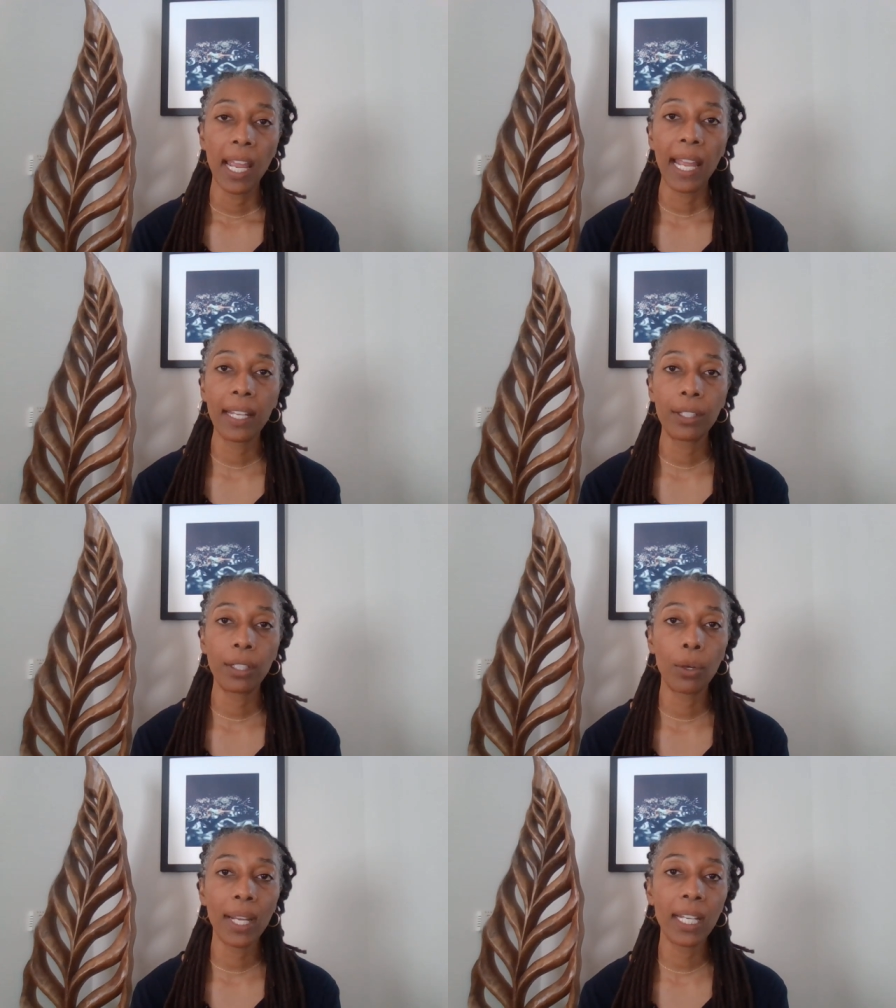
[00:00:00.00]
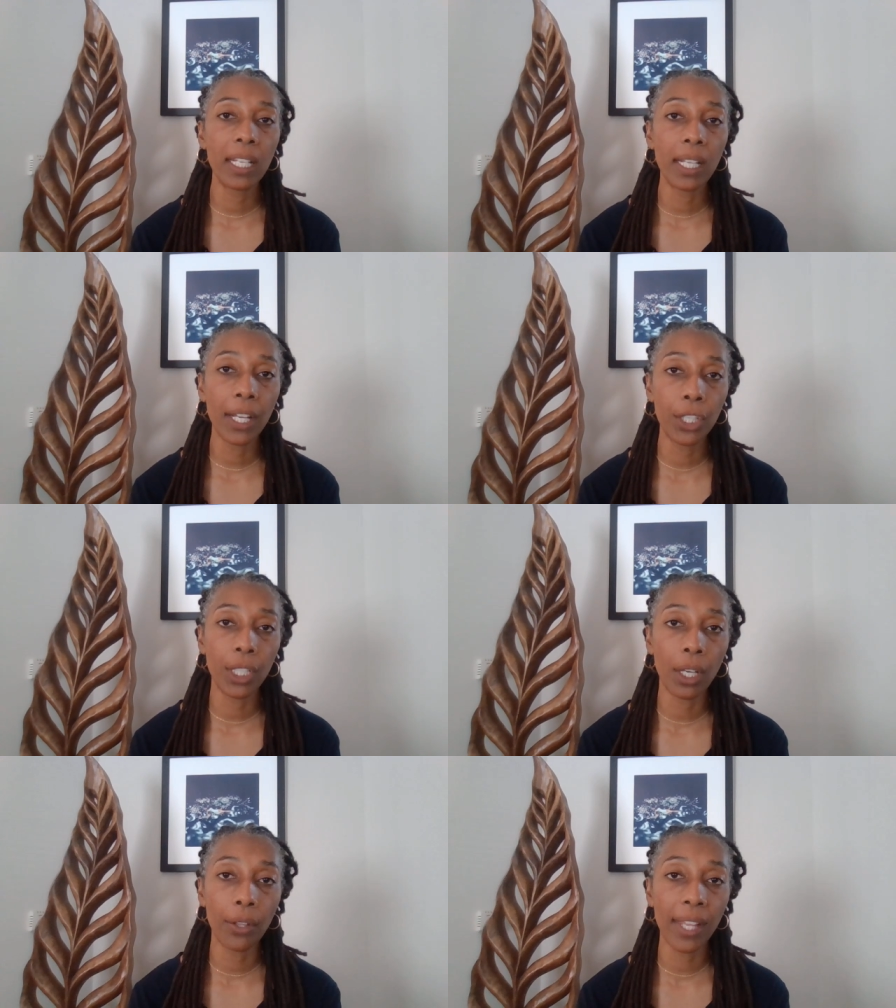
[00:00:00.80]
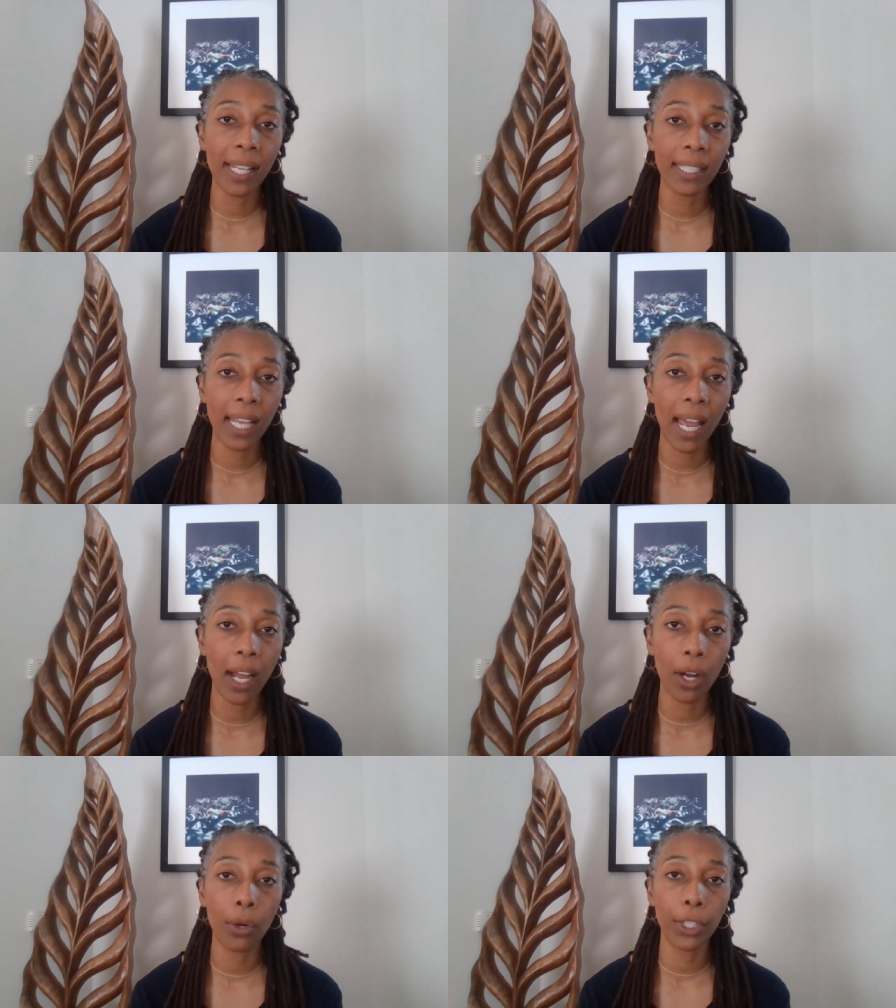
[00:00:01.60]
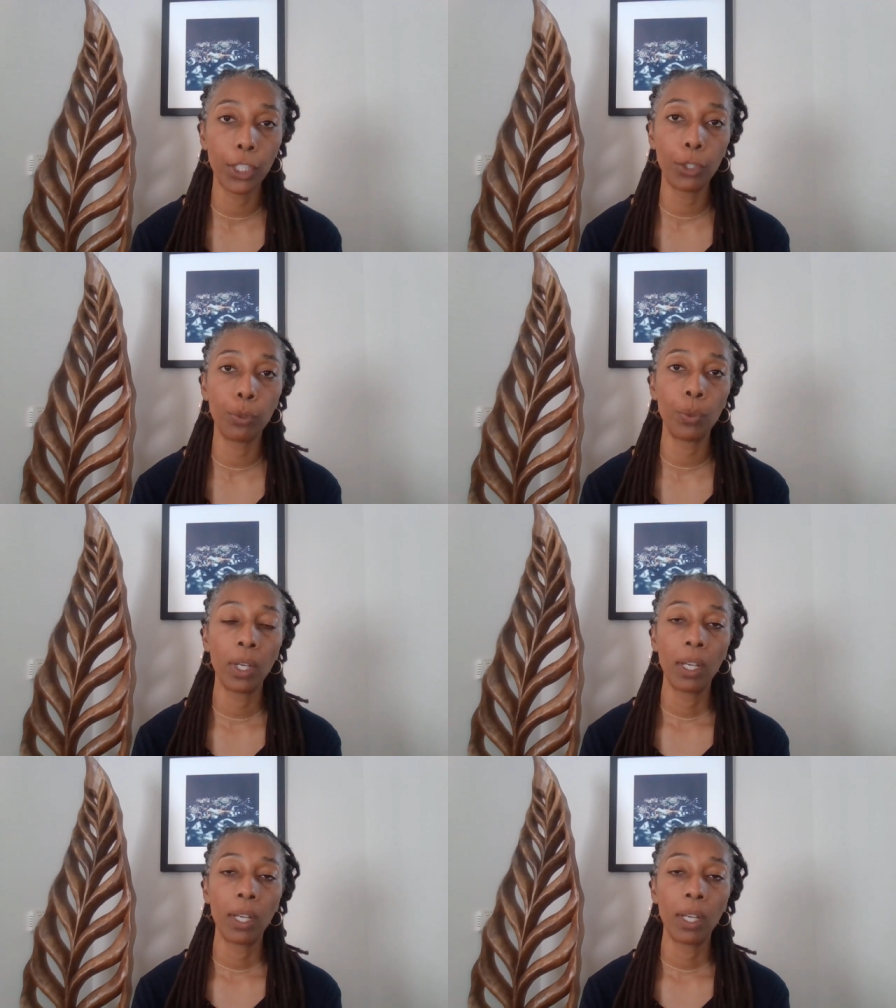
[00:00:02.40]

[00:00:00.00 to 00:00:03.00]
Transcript: And so in a nutshell, that's how you